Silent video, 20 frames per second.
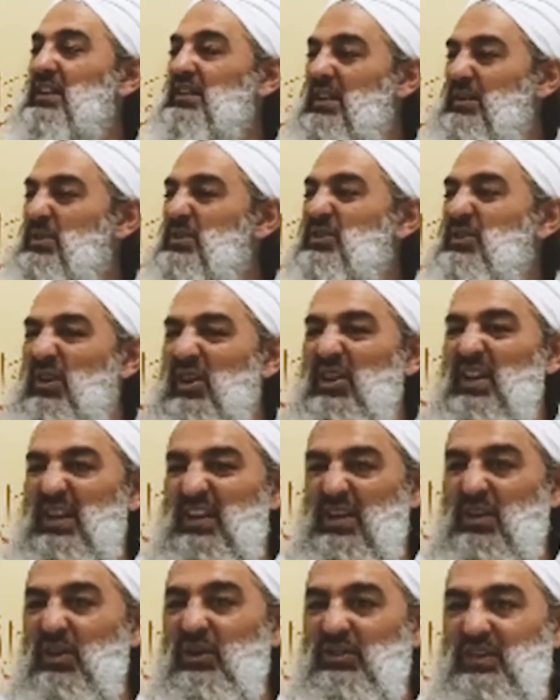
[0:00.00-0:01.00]
they recite
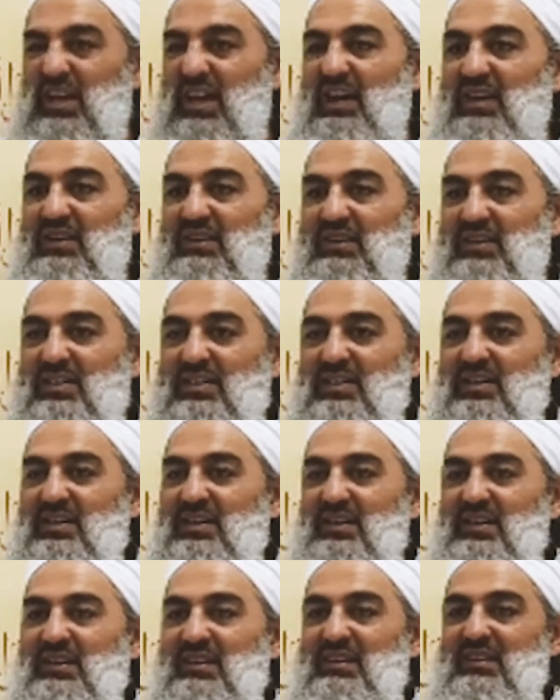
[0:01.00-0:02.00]
any old how.
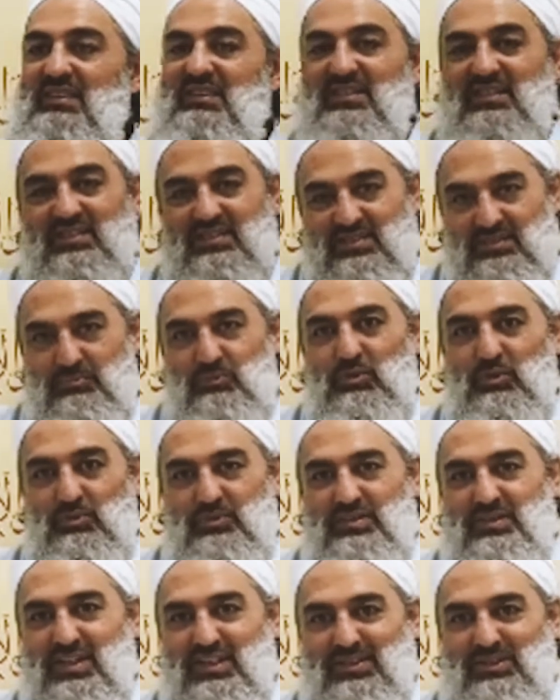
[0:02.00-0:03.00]
It's the
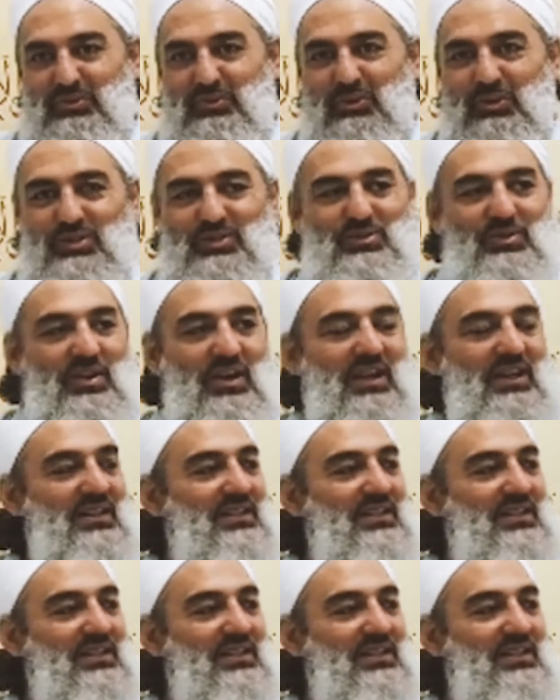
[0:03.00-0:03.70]
Muslims get the words right.